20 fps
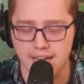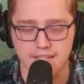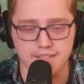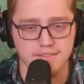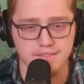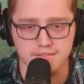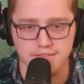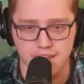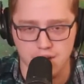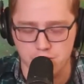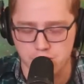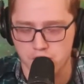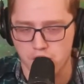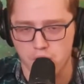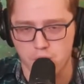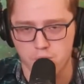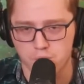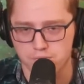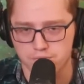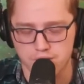There's
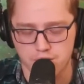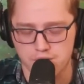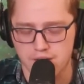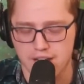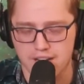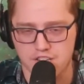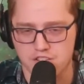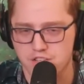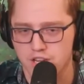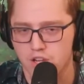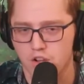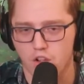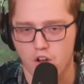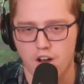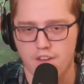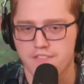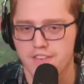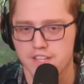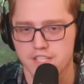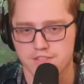not a single
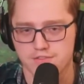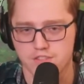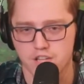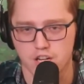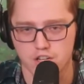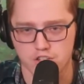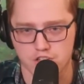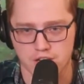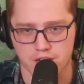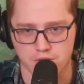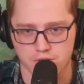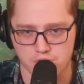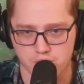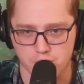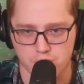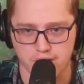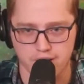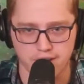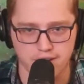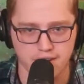offensive touchdown
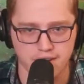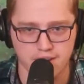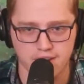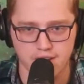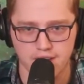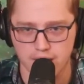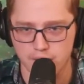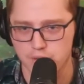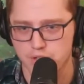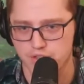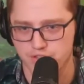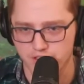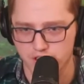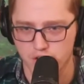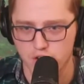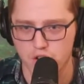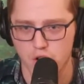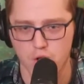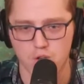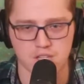scored. It was
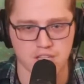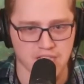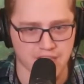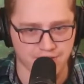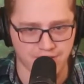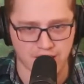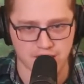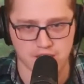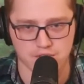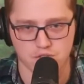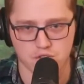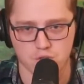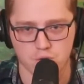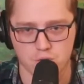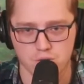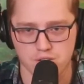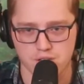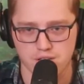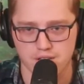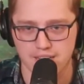field goals and defensive
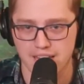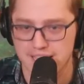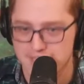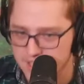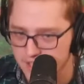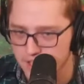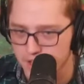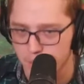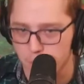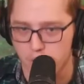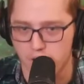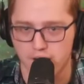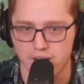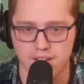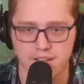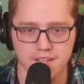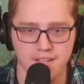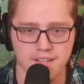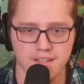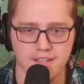scores. That's how they won
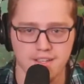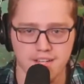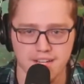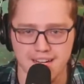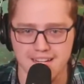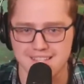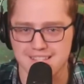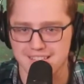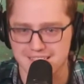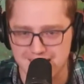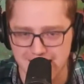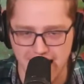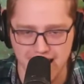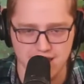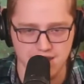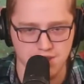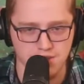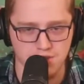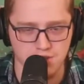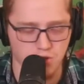against the
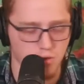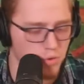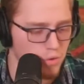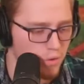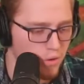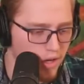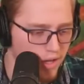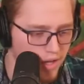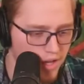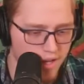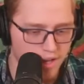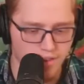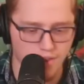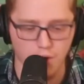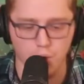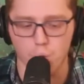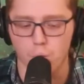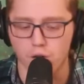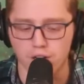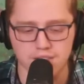Texans, who
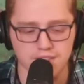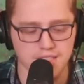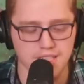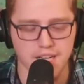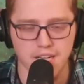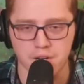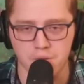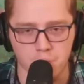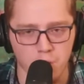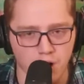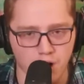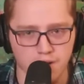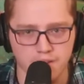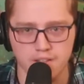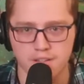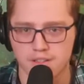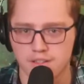they're 1-10-1.